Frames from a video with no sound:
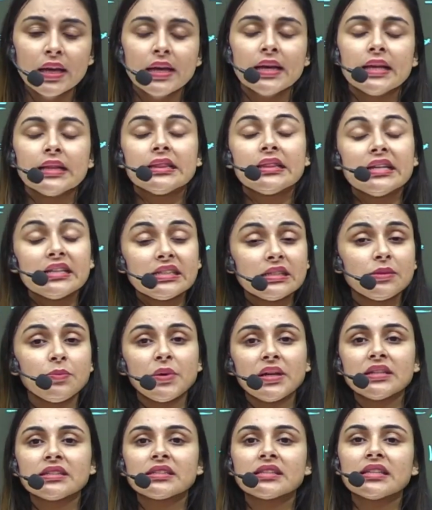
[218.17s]
This
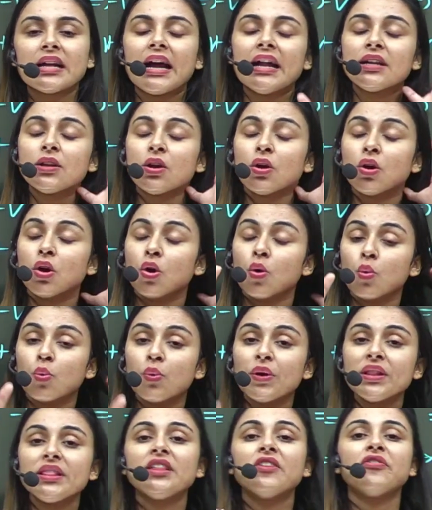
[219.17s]
means that
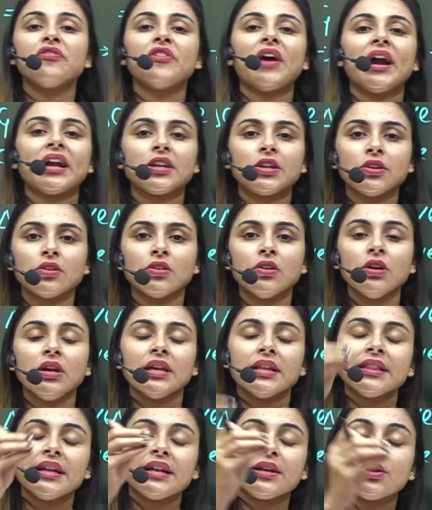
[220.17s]
with the factor
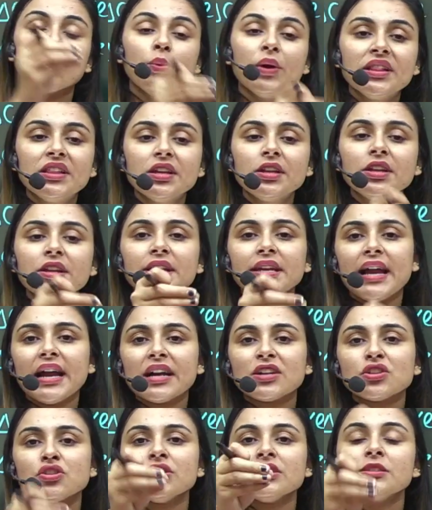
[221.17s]
that whether a
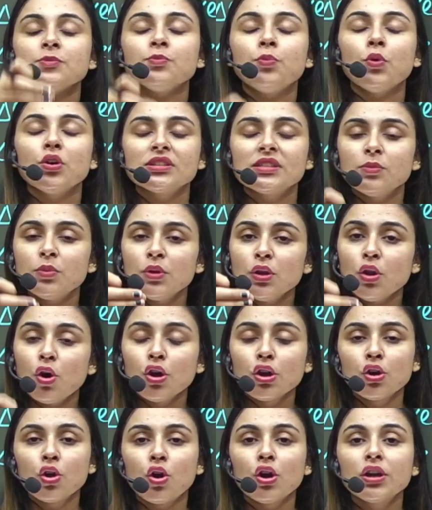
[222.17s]
reaction is possible or
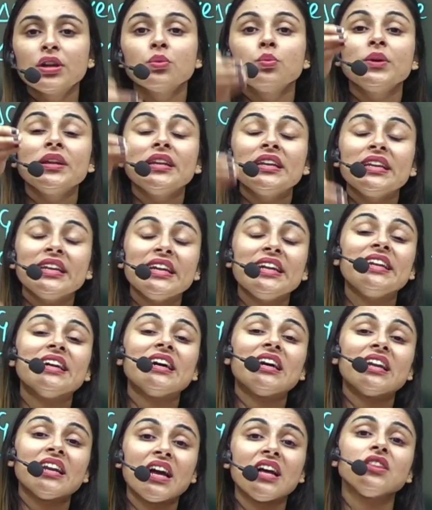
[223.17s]
not, we need
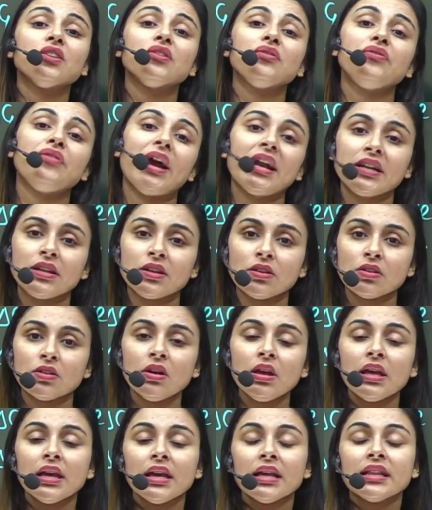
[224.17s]
another factor,
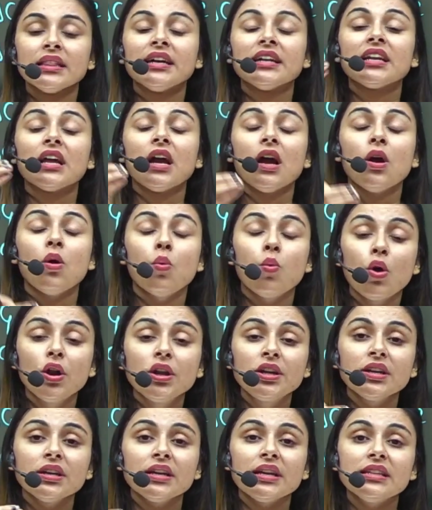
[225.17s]
that what
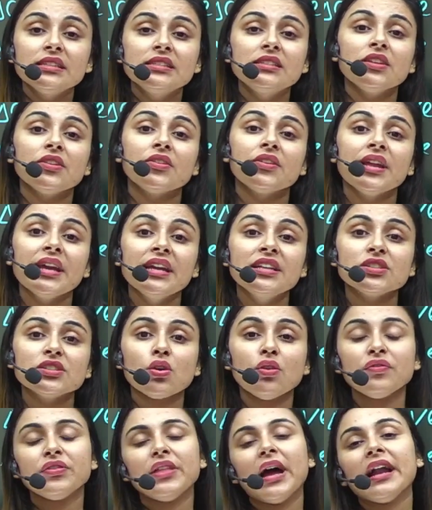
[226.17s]
is the rate
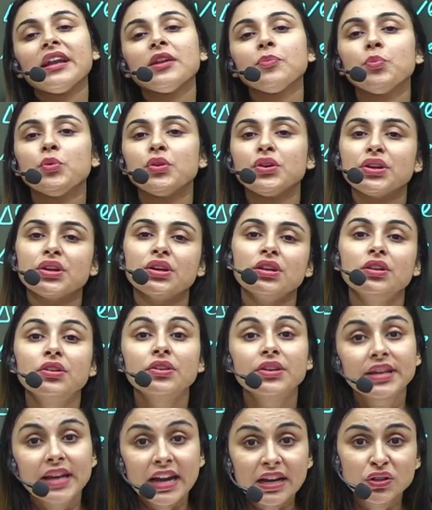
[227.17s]
of that particular
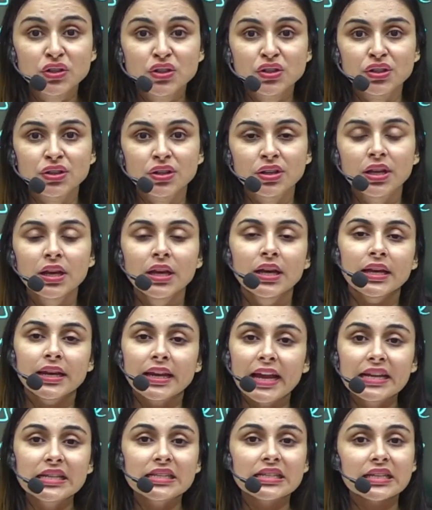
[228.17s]
reaction,
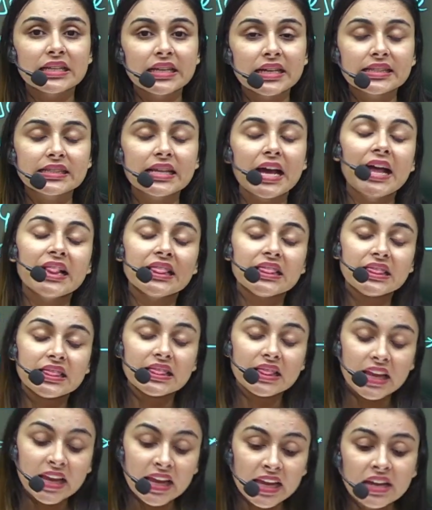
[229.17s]
right? Yes. And
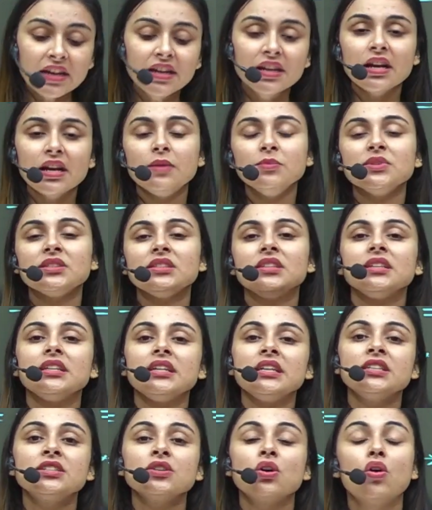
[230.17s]
here comes the
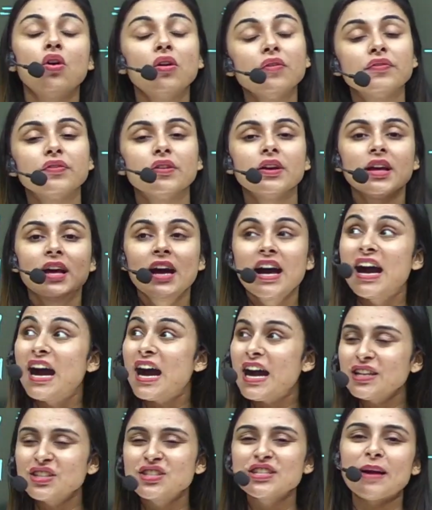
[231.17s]
need of our
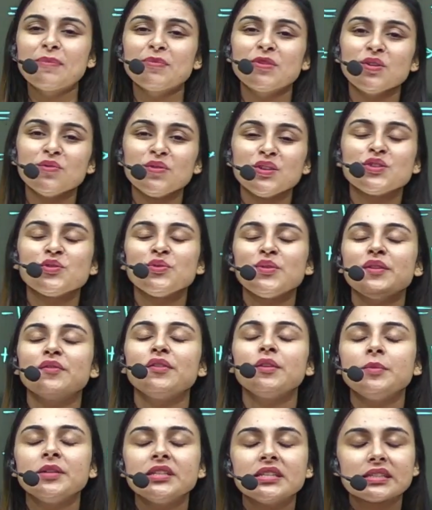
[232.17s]
chapter which we will
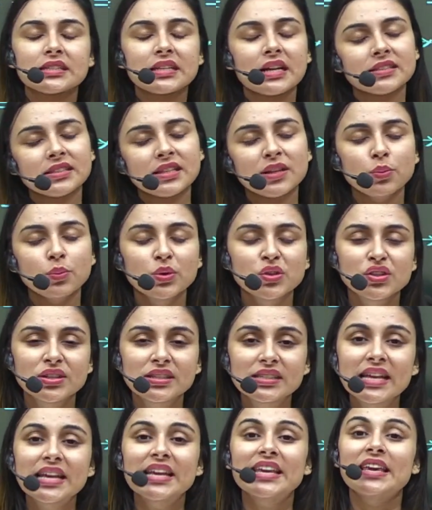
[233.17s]
be discussing, which
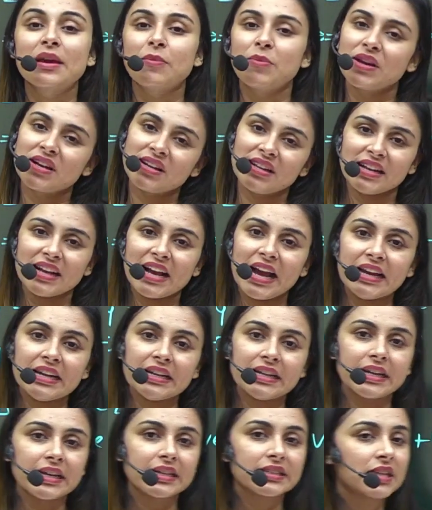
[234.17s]
is chemical
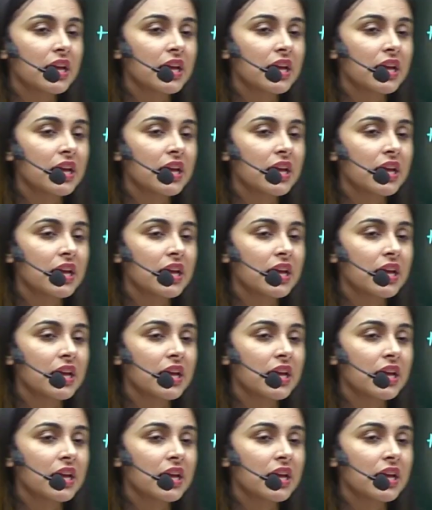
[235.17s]
kinetics.